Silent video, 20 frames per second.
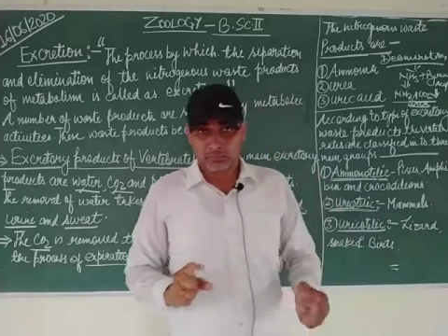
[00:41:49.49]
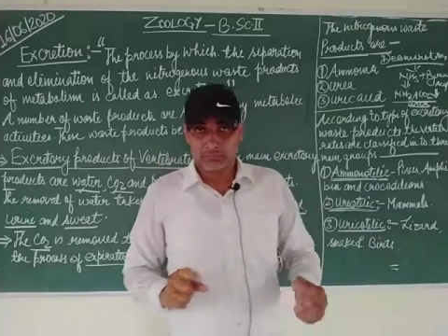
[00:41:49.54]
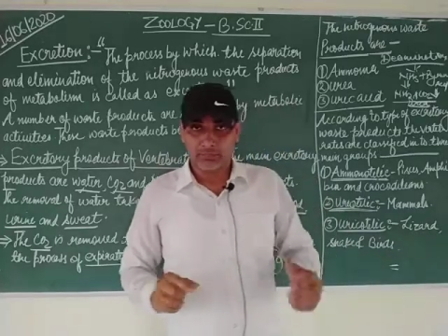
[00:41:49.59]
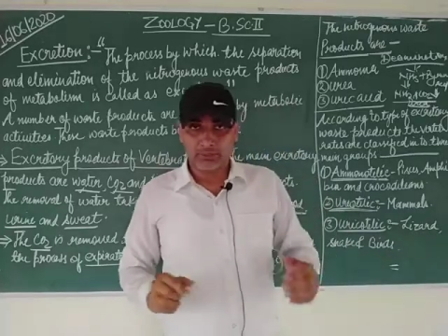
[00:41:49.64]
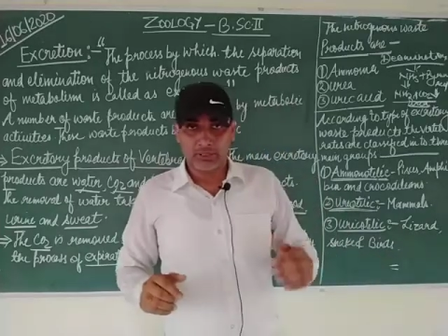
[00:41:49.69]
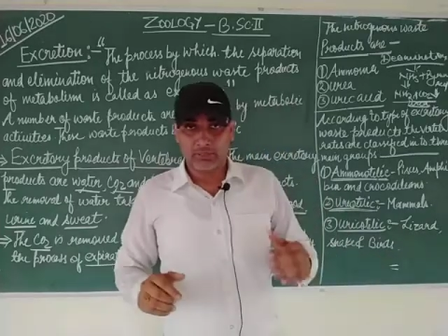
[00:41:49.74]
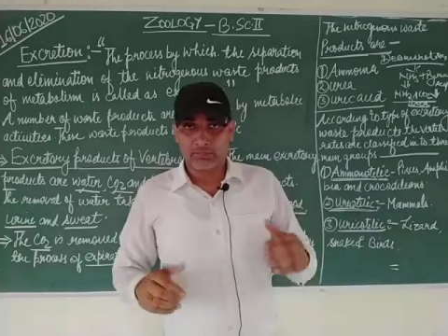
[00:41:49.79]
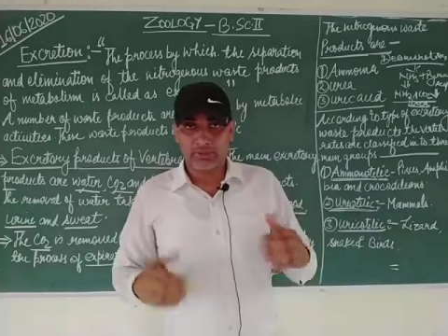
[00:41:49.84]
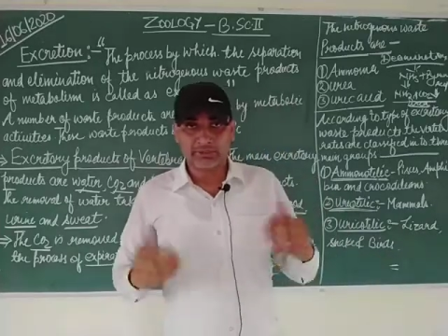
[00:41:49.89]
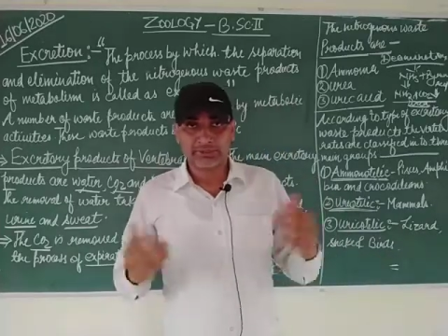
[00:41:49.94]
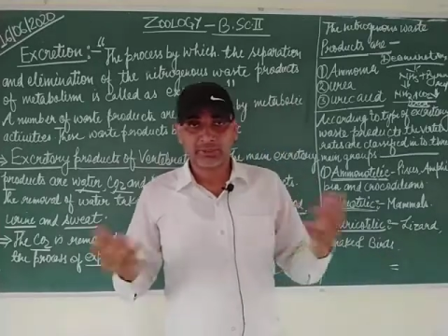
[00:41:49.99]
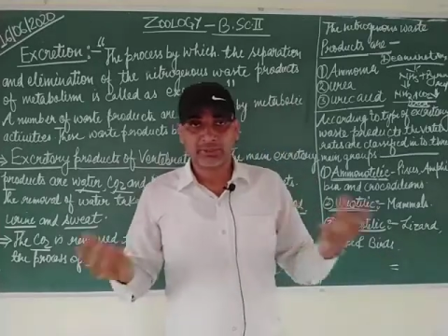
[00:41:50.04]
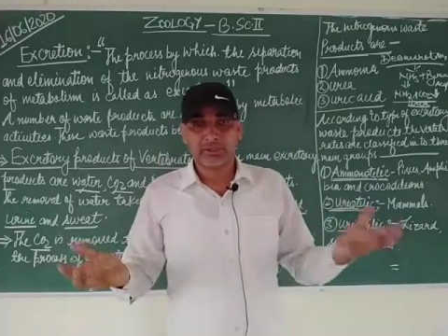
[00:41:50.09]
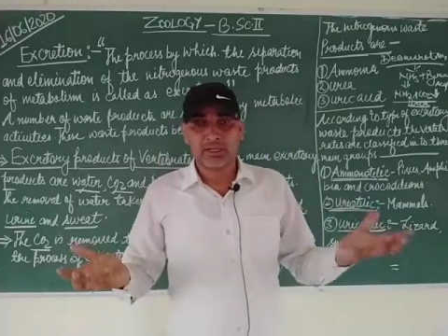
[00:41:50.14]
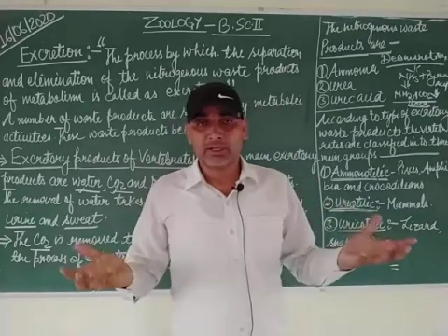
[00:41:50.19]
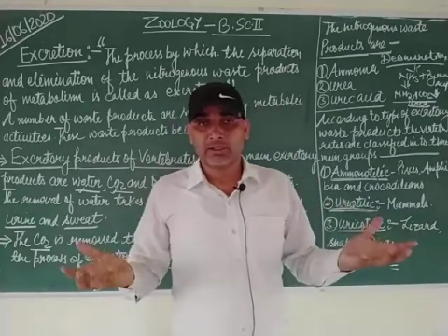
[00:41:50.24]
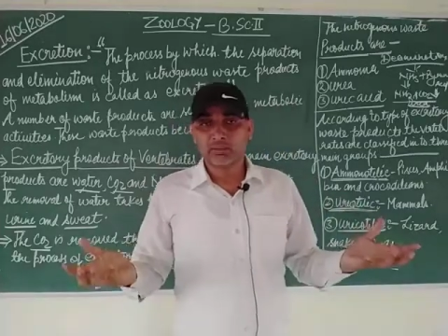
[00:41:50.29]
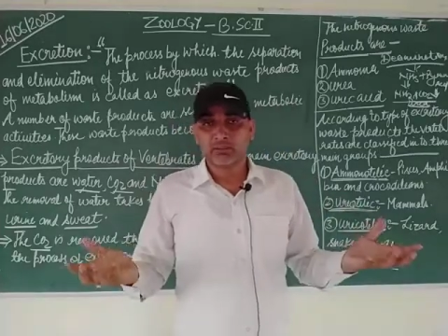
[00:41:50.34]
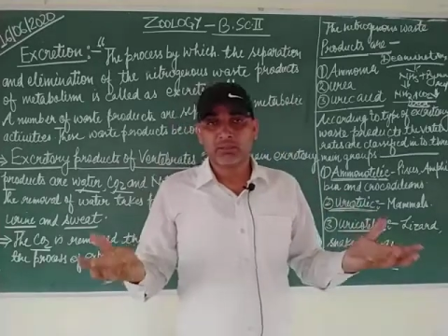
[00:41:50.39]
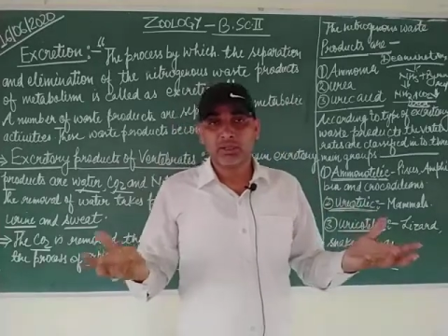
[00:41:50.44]
we are mentioned
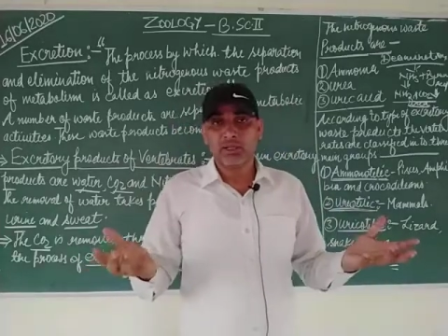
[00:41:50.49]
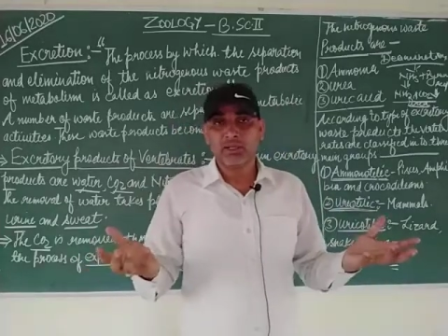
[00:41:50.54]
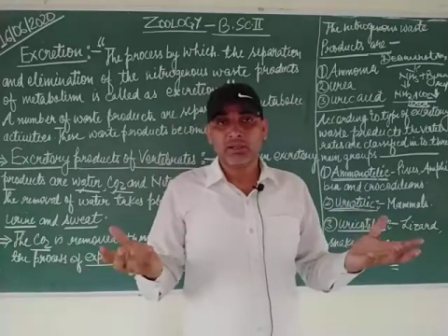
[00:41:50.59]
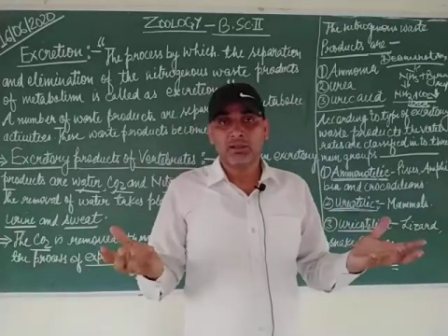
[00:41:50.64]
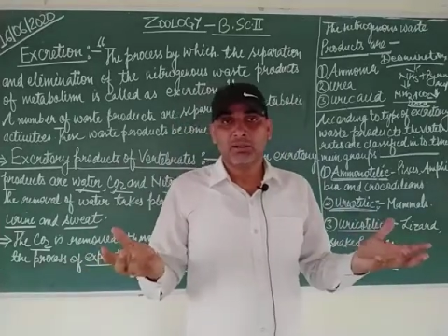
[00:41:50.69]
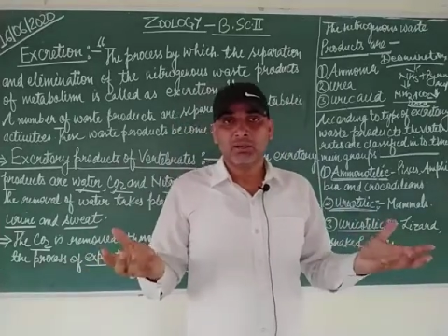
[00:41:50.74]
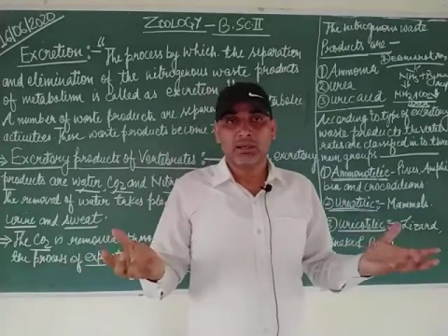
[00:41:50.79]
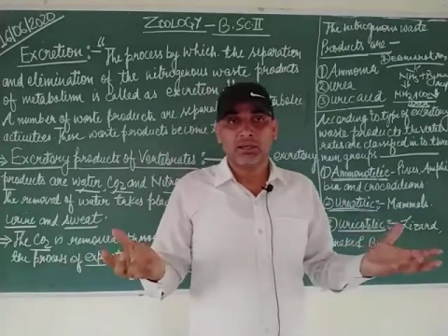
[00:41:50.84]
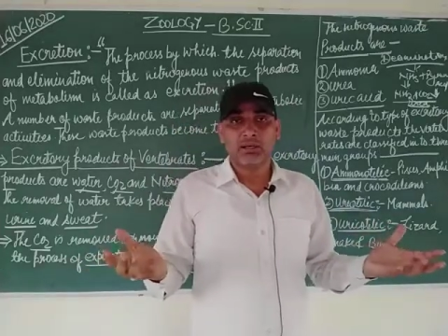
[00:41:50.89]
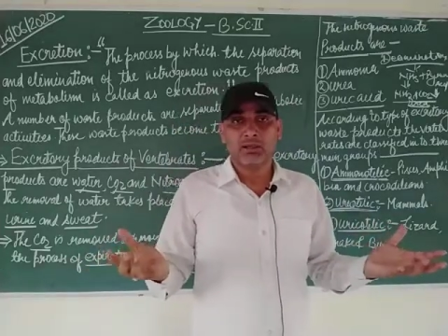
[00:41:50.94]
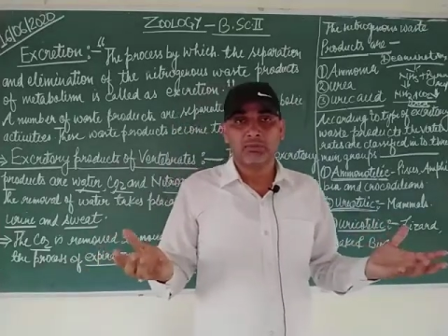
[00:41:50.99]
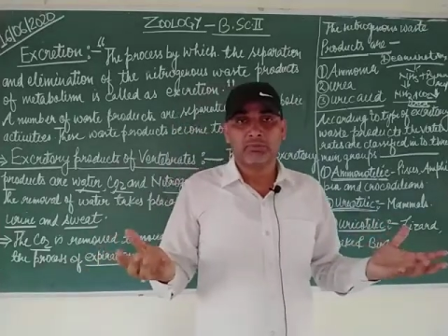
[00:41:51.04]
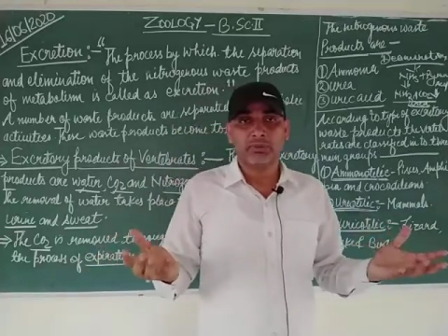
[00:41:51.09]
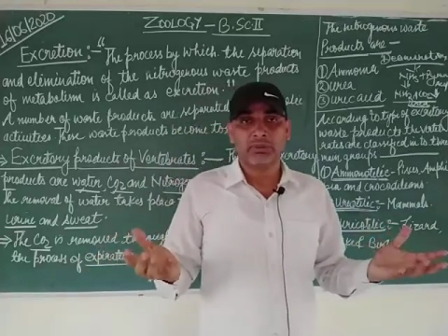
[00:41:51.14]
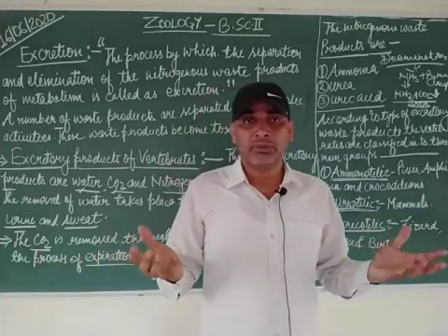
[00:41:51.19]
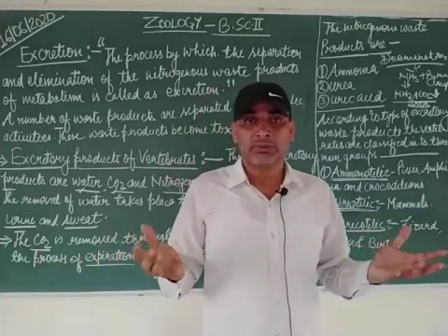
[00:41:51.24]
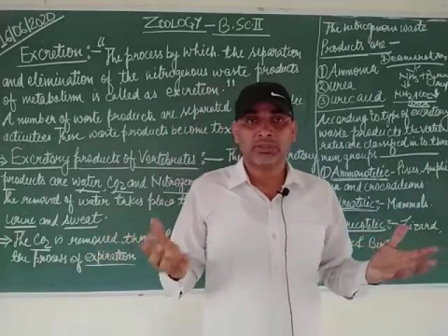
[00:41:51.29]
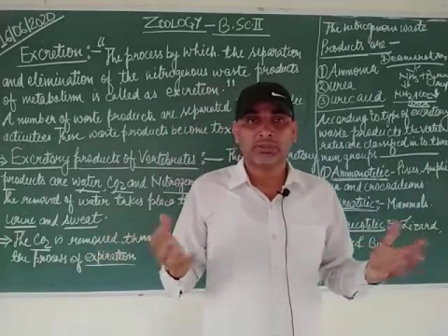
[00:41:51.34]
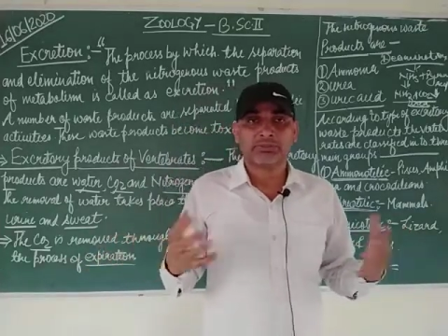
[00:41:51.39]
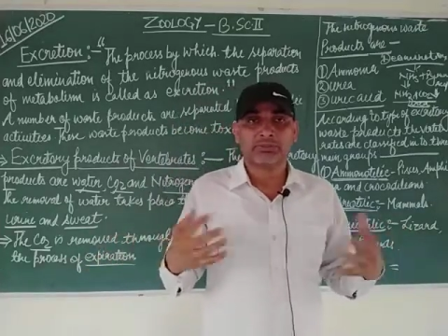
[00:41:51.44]
that to the
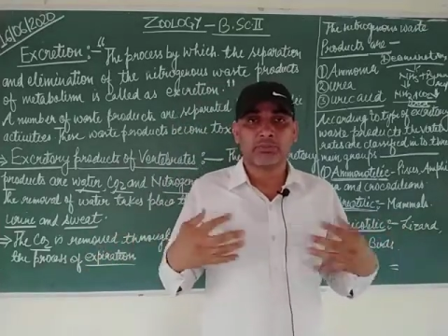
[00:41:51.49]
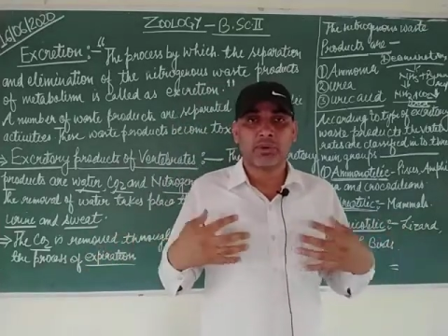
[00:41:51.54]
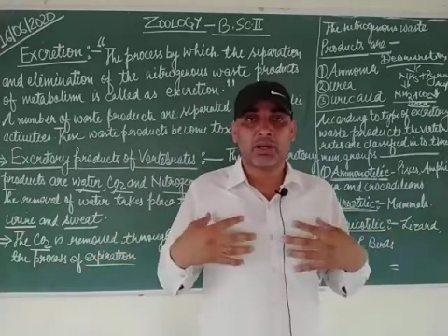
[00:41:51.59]
we just